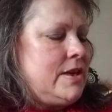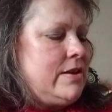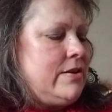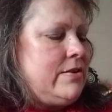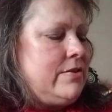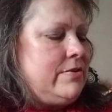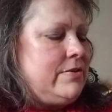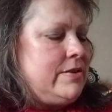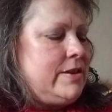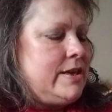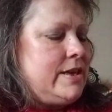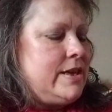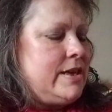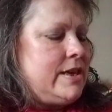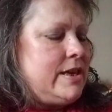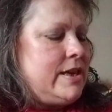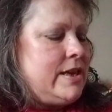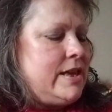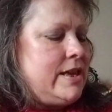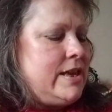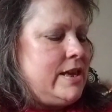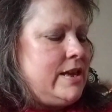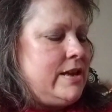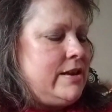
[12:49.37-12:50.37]

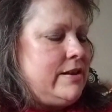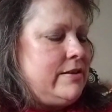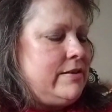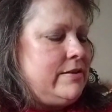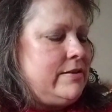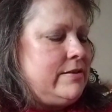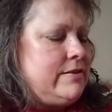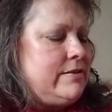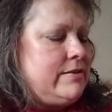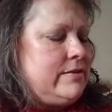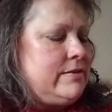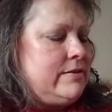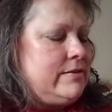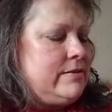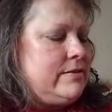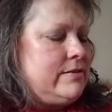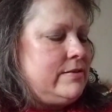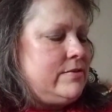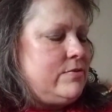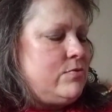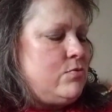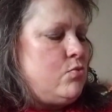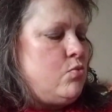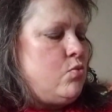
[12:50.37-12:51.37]
Okay.
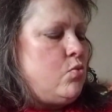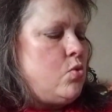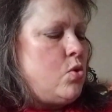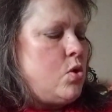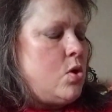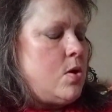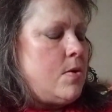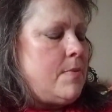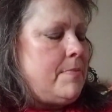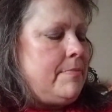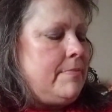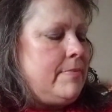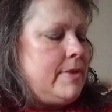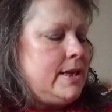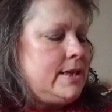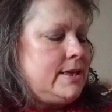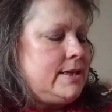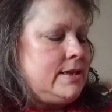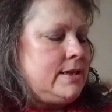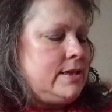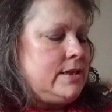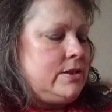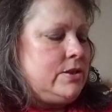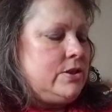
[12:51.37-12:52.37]
What
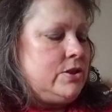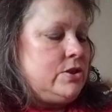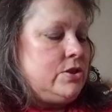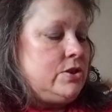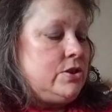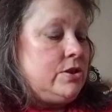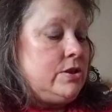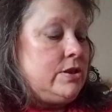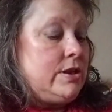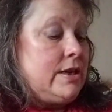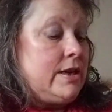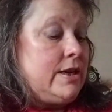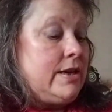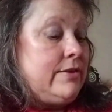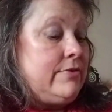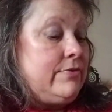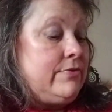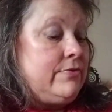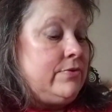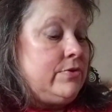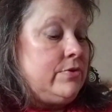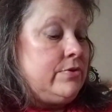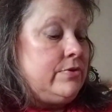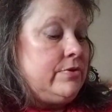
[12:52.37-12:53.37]
message do you have
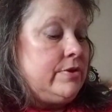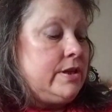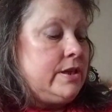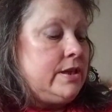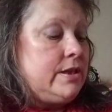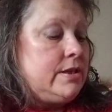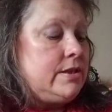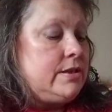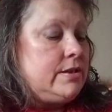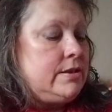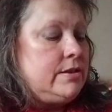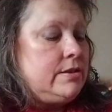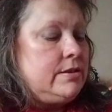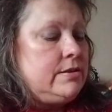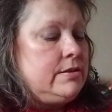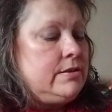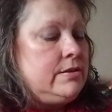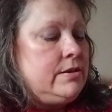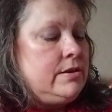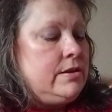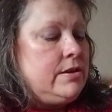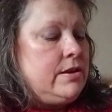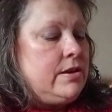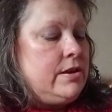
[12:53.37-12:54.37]
for us
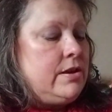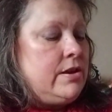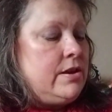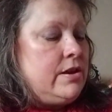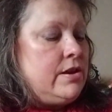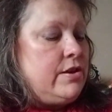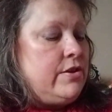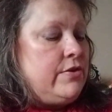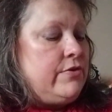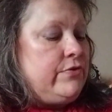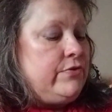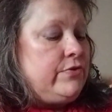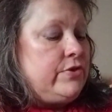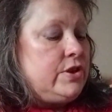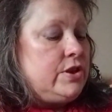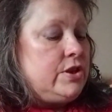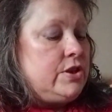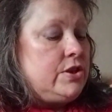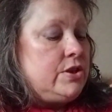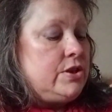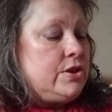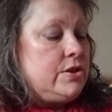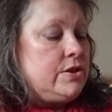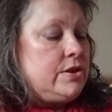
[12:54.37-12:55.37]
for
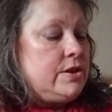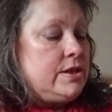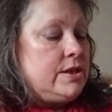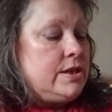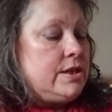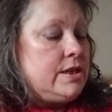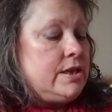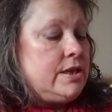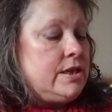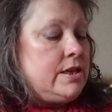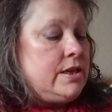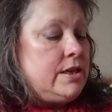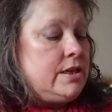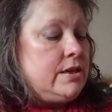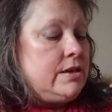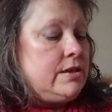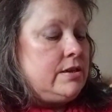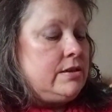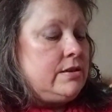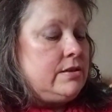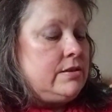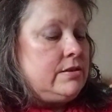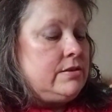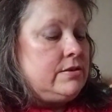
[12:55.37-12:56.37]
Sunday,
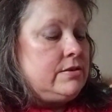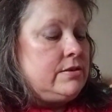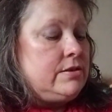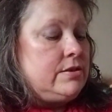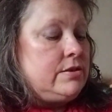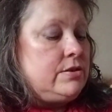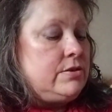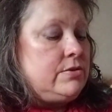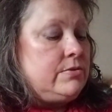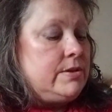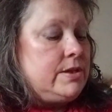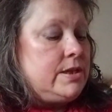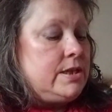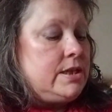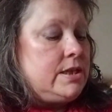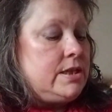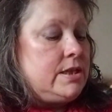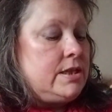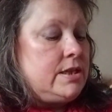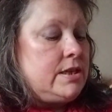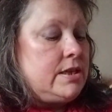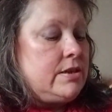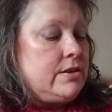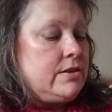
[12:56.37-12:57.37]
the
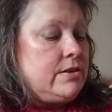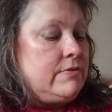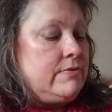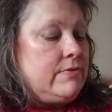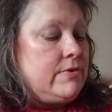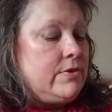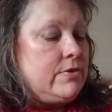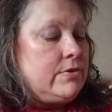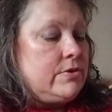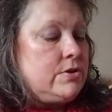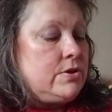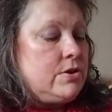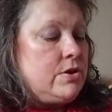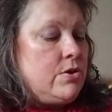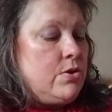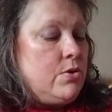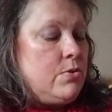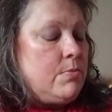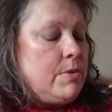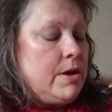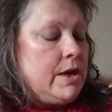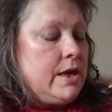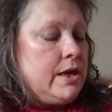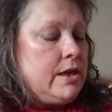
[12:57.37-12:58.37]
26th of
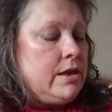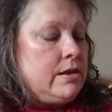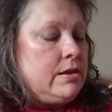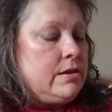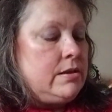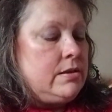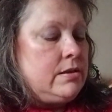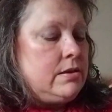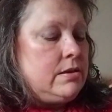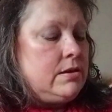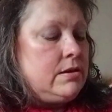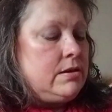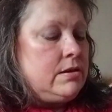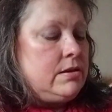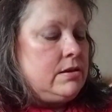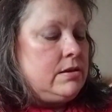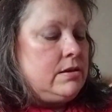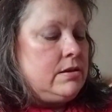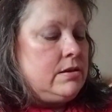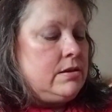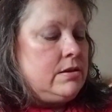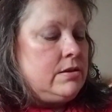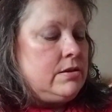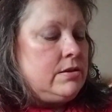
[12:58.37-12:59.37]
October,
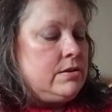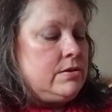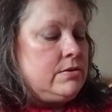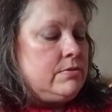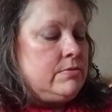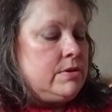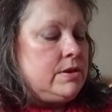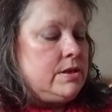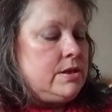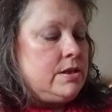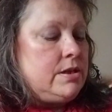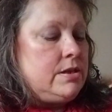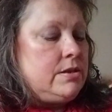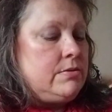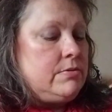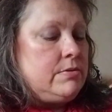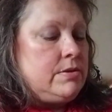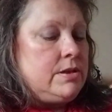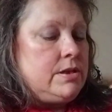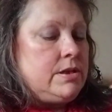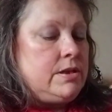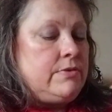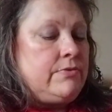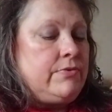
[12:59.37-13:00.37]

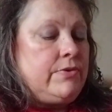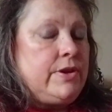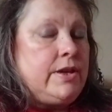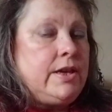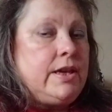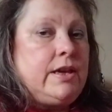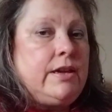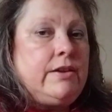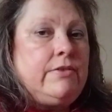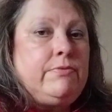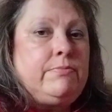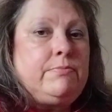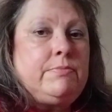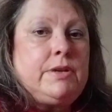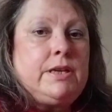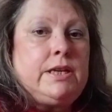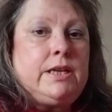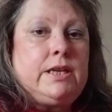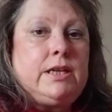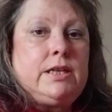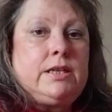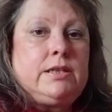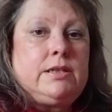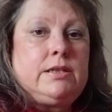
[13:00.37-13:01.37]
2025,
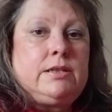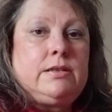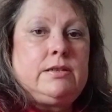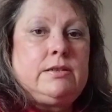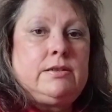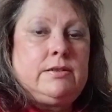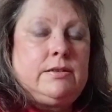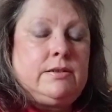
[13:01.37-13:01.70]
please?